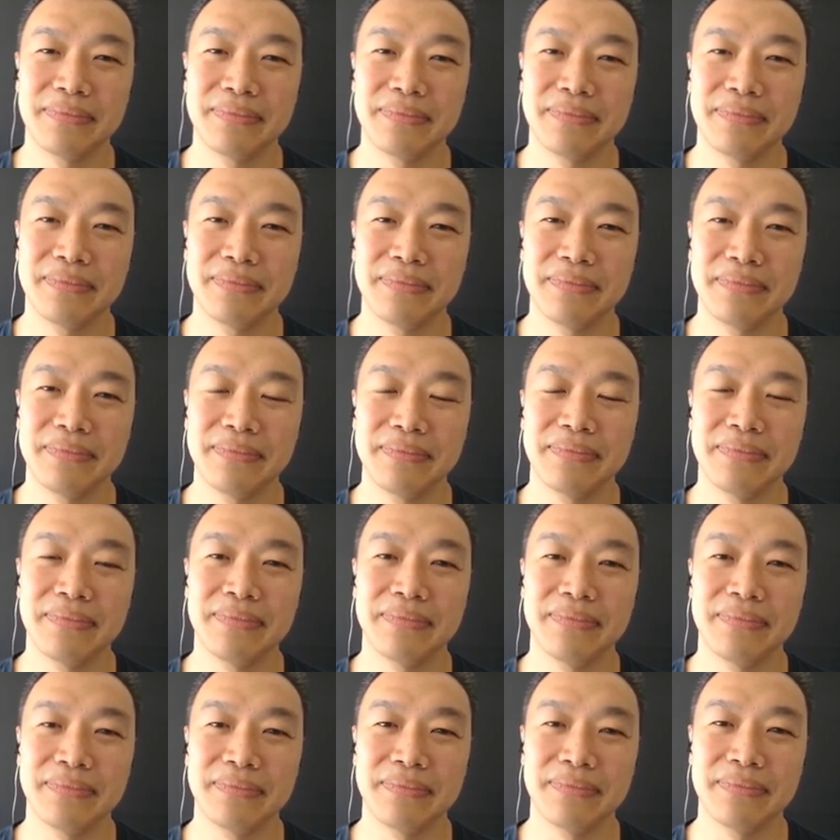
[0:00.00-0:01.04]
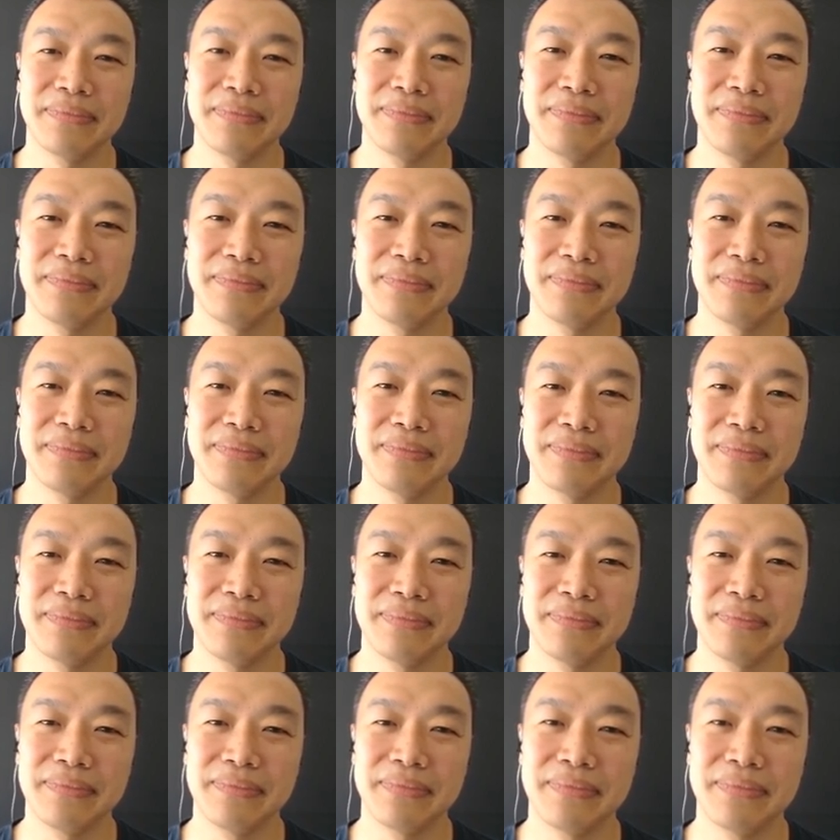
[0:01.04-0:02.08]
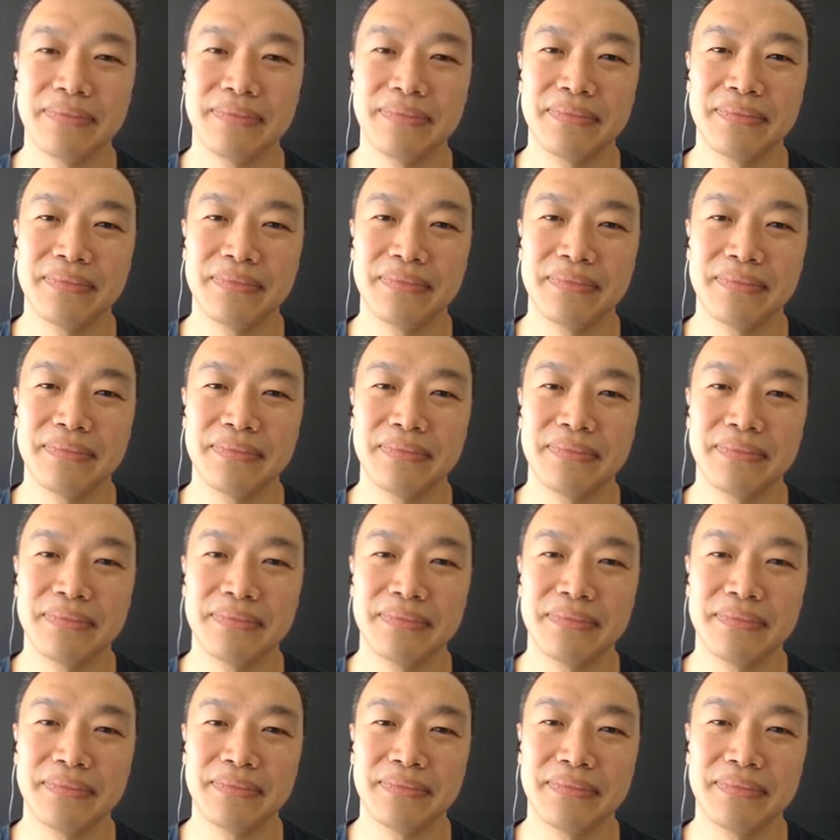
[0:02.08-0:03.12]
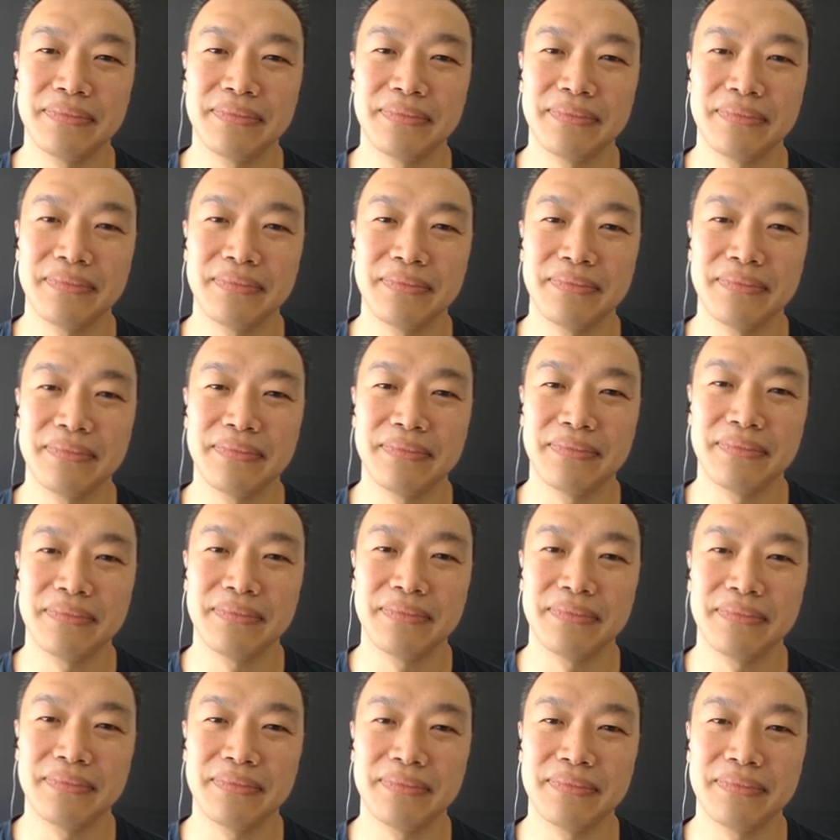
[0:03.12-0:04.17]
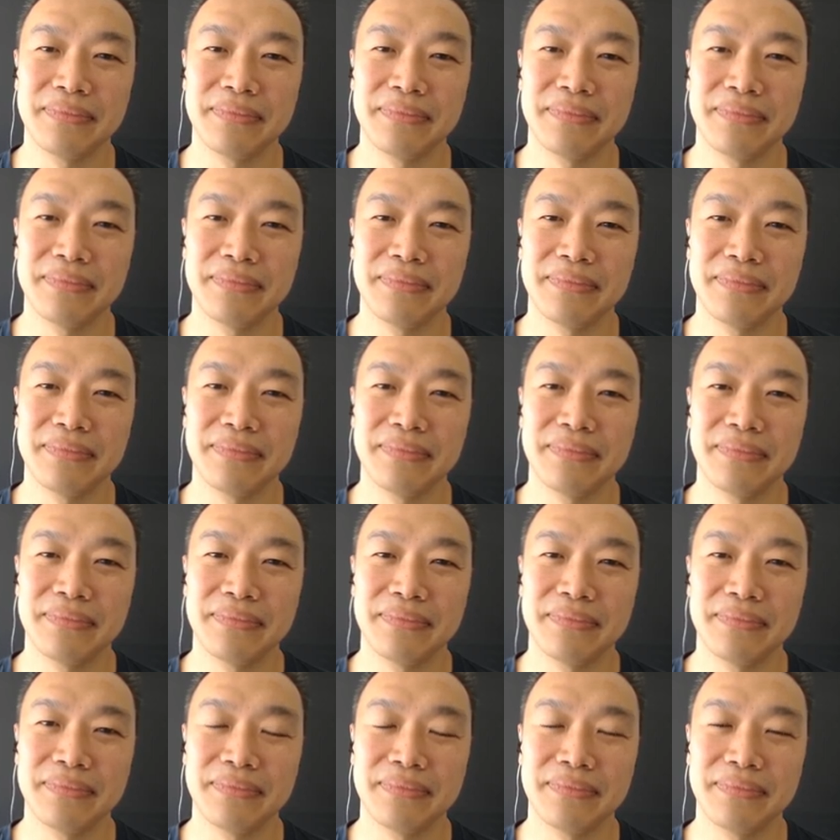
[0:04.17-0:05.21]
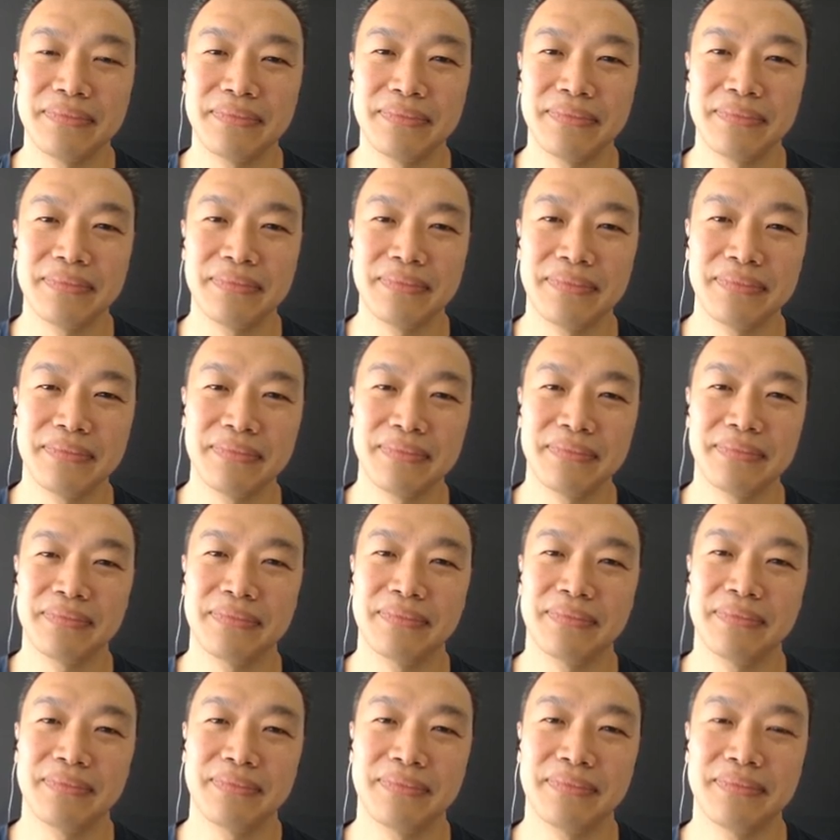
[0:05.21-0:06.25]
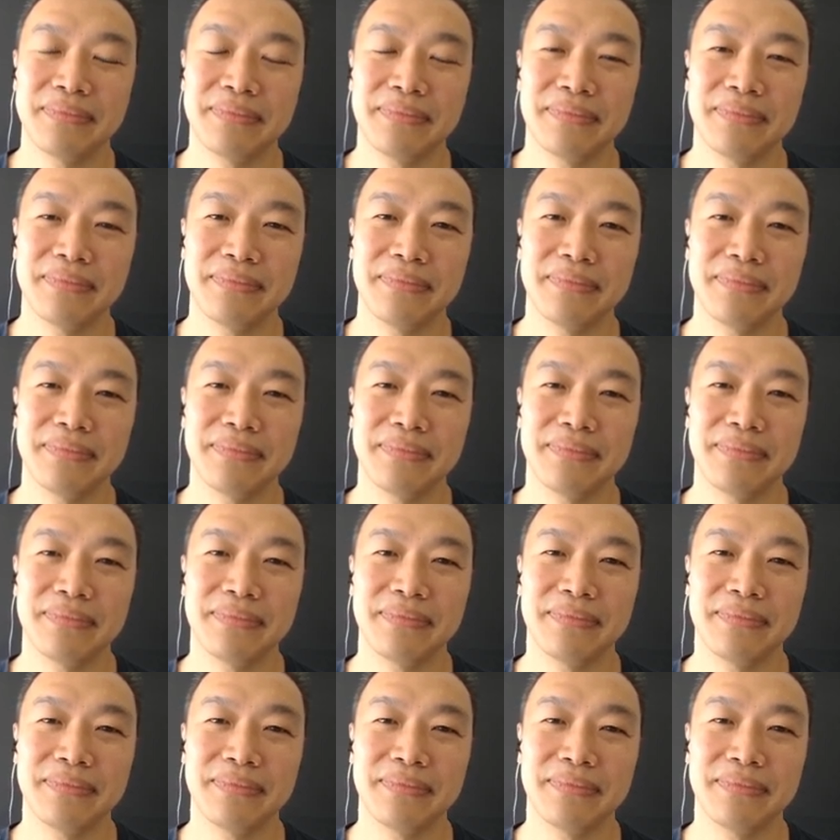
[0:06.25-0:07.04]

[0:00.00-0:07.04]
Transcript: [no speech]